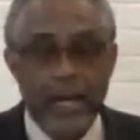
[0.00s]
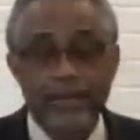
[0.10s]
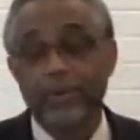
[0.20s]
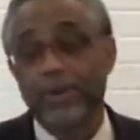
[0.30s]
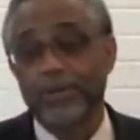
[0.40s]
I
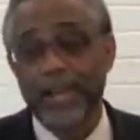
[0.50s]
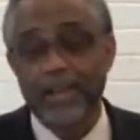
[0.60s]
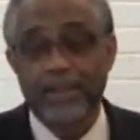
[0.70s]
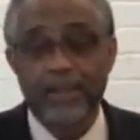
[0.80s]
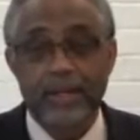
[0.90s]
just want to
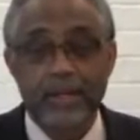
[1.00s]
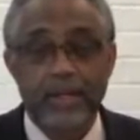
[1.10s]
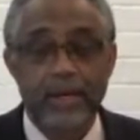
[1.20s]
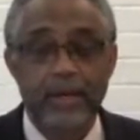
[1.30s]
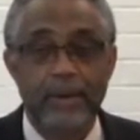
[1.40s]
thank
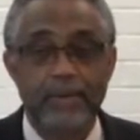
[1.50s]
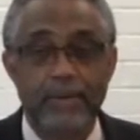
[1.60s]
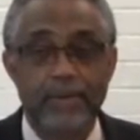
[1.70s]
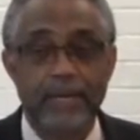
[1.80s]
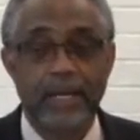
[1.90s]
the um,
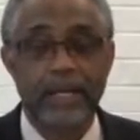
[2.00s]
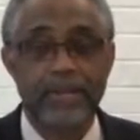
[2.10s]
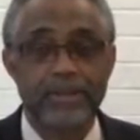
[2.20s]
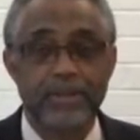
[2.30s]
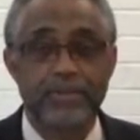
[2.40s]

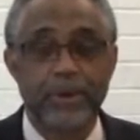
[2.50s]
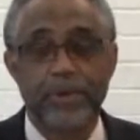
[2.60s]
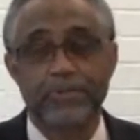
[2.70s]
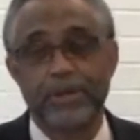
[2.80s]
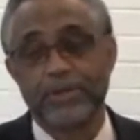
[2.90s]
delegation of
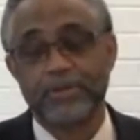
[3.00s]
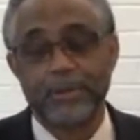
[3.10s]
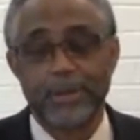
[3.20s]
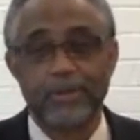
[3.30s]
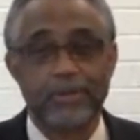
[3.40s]
Turkish
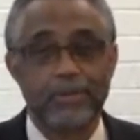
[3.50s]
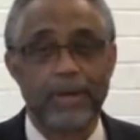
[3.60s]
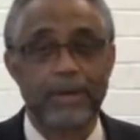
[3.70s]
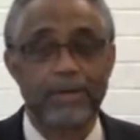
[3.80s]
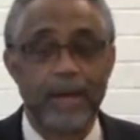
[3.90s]
businessmen whom
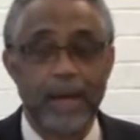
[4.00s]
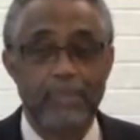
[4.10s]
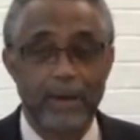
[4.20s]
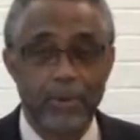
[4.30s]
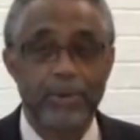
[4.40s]
I,
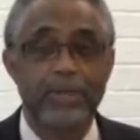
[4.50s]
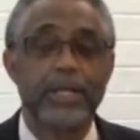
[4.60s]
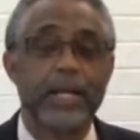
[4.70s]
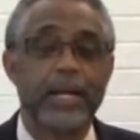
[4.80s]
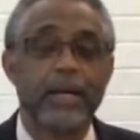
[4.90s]
I met with
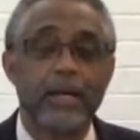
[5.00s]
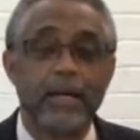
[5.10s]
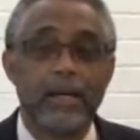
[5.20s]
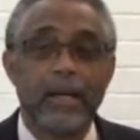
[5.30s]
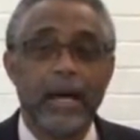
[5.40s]
today.
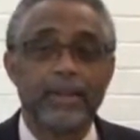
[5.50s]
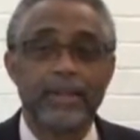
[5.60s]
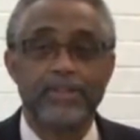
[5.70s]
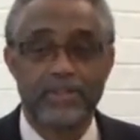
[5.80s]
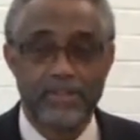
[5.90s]
I
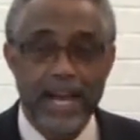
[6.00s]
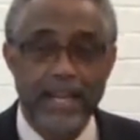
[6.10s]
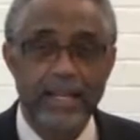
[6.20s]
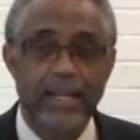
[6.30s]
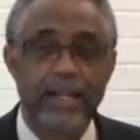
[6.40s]
think it's
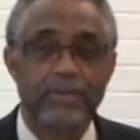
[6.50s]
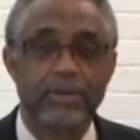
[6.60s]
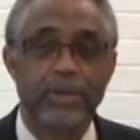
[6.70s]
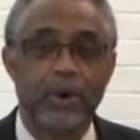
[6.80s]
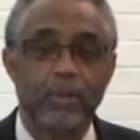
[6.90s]
exciting as
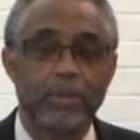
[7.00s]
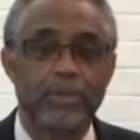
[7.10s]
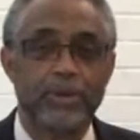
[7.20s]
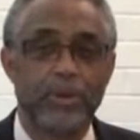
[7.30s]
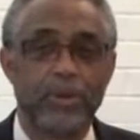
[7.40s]
we open
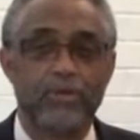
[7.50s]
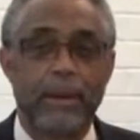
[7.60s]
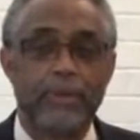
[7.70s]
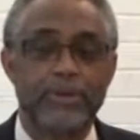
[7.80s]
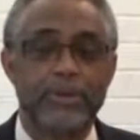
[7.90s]
up the doors
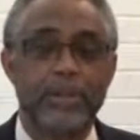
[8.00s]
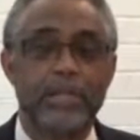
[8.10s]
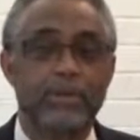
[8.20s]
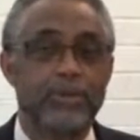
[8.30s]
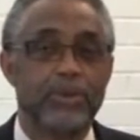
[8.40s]
of
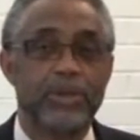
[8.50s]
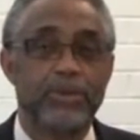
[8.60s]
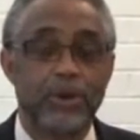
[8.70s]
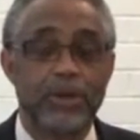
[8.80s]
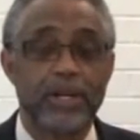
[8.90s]
opportunity between
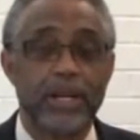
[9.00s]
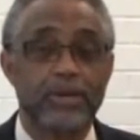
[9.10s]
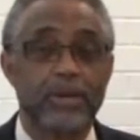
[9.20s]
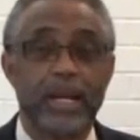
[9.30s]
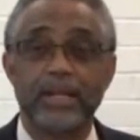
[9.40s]
Turkey
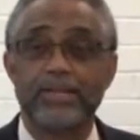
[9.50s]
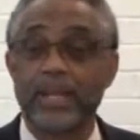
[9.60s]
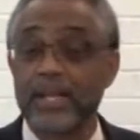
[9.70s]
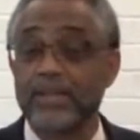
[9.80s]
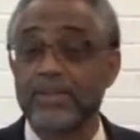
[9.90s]
and the United
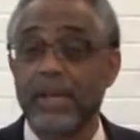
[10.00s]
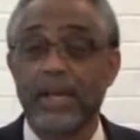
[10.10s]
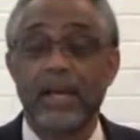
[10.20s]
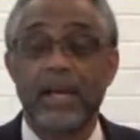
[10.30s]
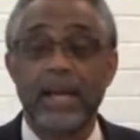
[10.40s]
States
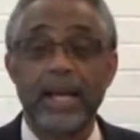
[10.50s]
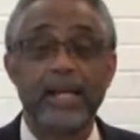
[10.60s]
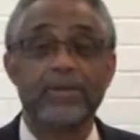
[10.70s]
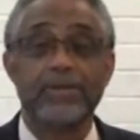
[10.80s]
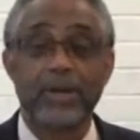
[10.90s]

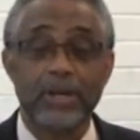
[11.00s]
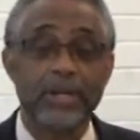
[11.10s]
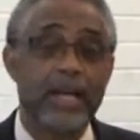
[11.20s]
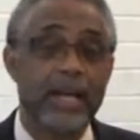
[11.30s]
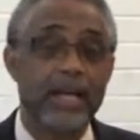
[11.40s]
and
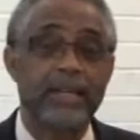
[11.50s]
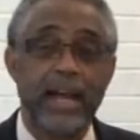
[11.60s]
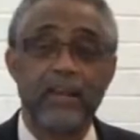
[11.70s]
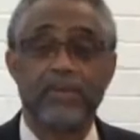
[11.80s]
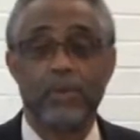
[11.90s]
Turkey and
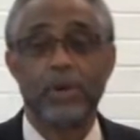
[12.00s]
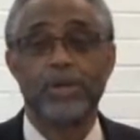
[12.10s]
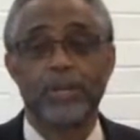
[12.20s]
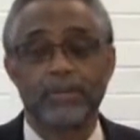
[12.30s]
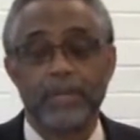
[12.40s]

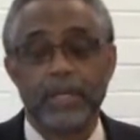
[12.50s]
California.